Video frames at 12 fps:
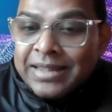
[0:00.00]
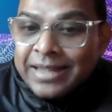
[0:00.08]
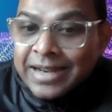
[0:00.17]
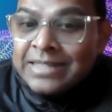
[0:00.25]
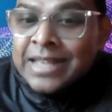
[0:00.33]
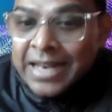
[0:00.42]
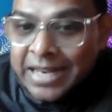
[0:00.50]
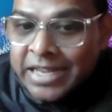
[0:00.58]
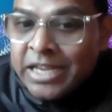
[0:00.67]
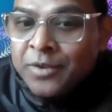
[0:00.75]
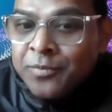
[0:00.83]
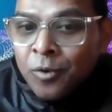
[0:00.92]
there is a
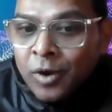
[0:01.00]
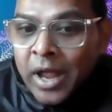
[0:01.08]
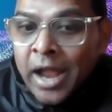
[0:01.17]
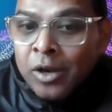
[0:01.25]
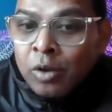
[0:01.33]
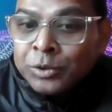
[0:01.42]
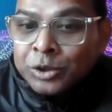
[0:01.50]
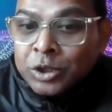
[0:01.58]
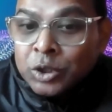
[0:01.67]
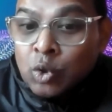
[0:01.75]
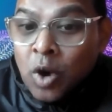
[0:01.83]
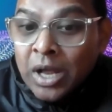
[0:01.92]
need for
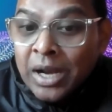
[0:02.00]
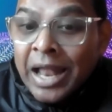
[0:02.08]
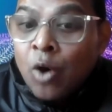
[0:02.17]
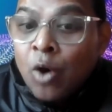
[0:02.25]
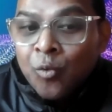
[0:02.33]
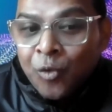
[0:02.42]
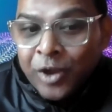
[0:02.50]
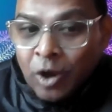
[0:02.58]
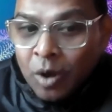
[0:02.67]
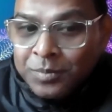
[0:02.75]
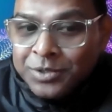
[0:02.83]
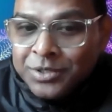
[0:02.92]
adoption to a cloud
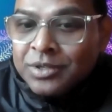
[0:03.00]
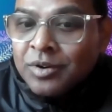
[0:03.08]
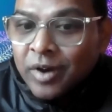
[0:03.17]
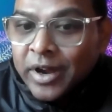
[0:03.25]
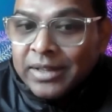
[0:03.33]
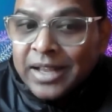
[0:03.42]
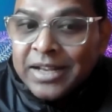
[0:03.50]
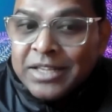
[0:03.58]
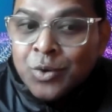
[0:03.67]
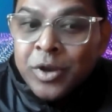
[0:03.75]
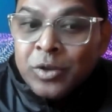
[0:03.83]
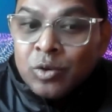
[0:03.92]
FinOps, right? That is
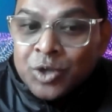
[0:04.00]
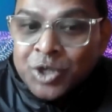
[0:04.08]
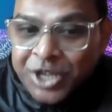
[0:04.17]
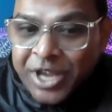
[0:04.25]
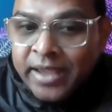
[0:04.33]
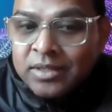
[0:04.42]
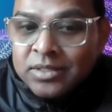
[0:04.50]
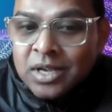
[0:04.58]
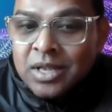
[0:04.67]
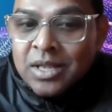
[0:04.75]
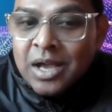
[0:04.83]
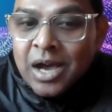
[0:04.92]
going to change
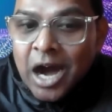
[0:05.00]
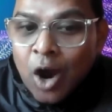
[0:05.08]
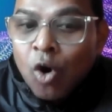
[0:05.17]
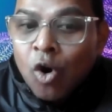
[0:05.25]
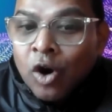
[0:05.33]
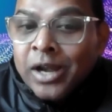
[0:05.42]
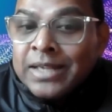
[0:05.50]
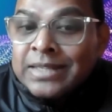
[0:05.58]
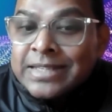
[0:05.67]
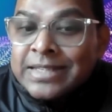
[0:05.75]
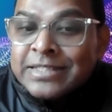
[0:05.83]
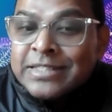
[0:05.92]
how
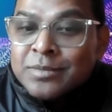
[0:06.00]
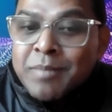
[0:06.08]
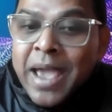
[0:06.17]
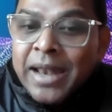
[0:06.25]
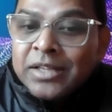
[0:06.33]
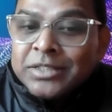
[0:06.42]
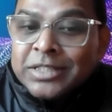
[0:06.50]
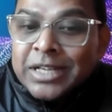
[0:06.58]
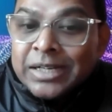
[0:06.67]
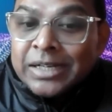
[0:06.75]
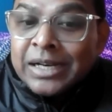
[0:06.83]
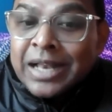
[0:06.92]
organizations manage
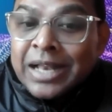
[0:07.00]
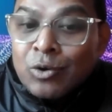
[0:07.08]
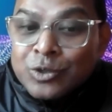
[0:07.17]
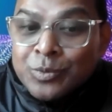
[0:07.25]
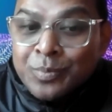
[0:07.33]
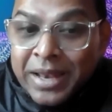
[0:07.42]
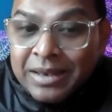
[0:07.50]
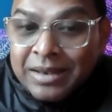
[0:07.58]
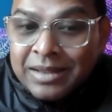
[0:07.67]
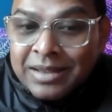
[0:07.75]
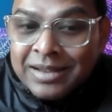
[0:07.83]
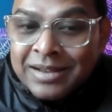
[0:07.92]
their cloud spend,
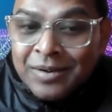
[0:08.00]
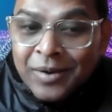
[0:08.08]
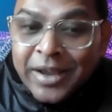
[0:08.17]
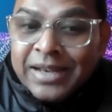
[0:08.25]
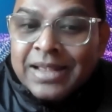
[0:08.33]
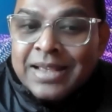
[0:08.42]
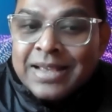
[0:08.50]
right?